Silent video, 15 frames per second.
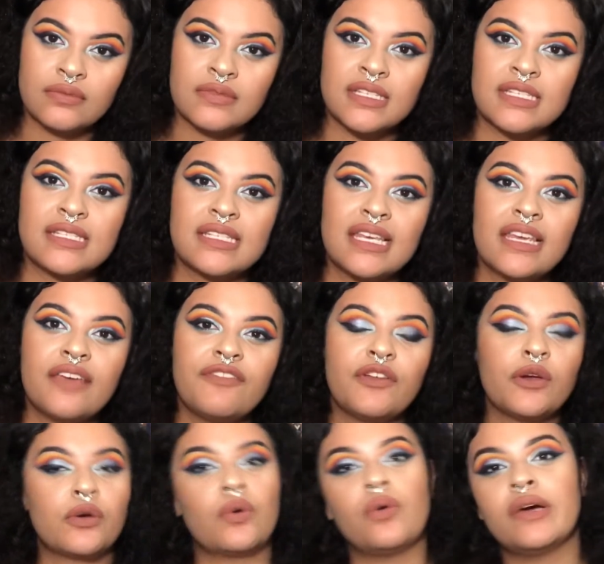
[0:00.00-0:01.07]
if
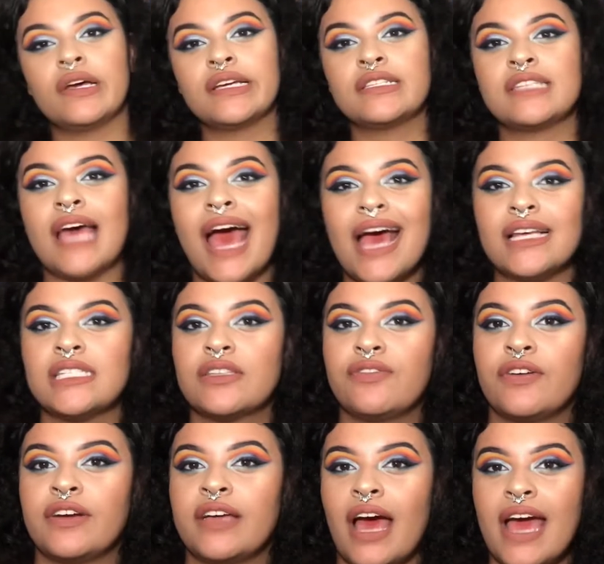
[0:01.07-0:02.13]
you're going to ask
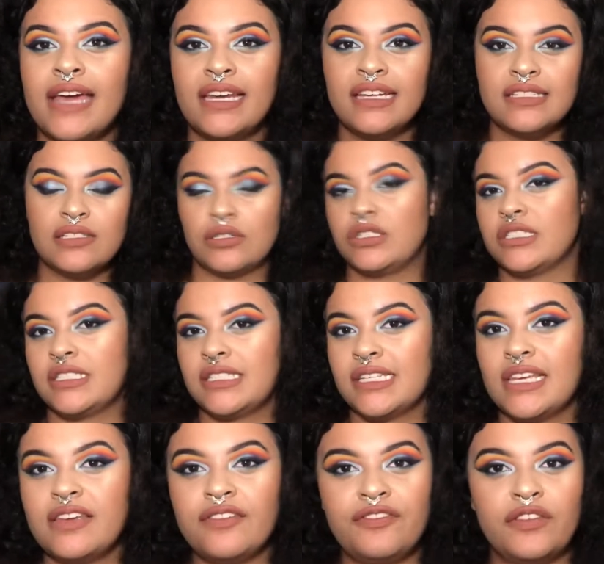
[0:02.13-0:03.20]
for guidance, or to
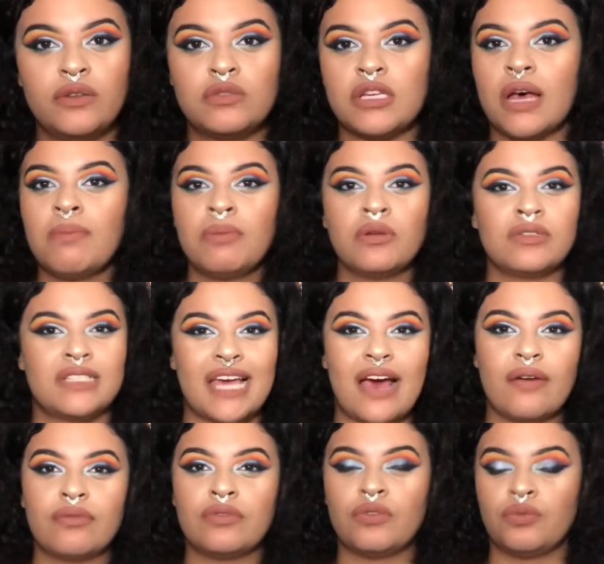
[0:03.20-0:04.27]
see if you tumble
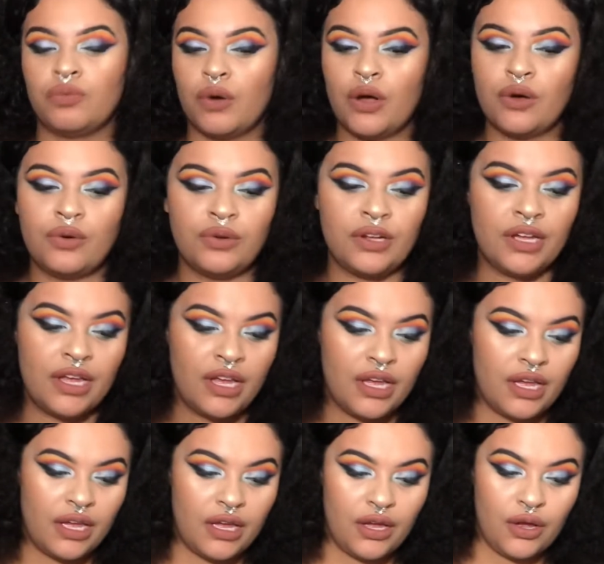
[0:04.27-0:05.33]
down the road
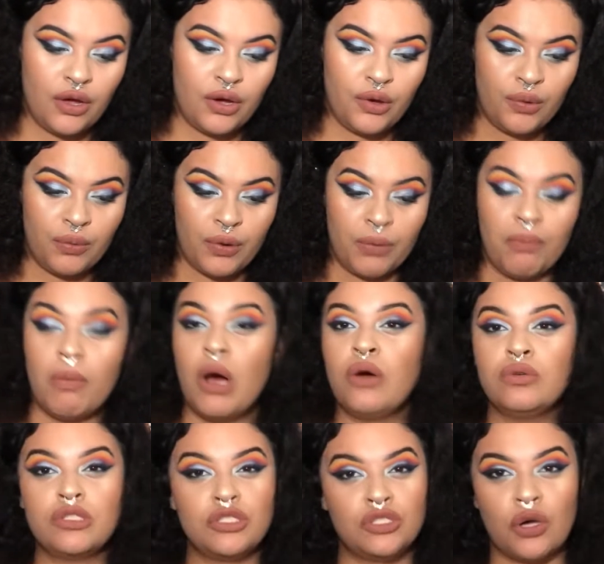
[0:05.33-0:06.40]
where
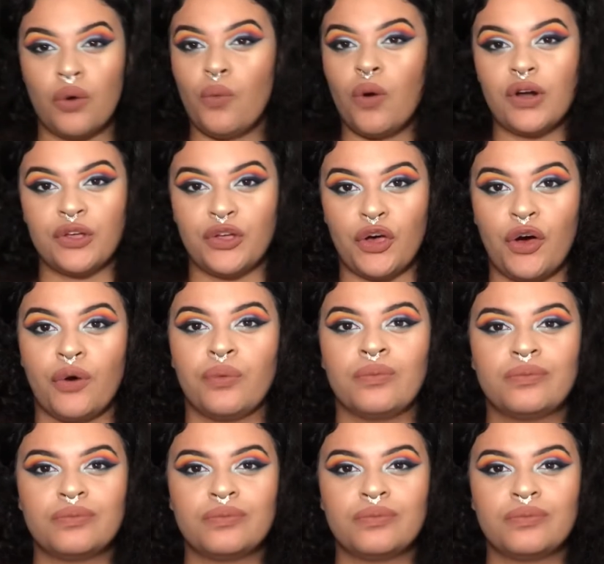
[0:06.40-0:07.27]
most don't want to go.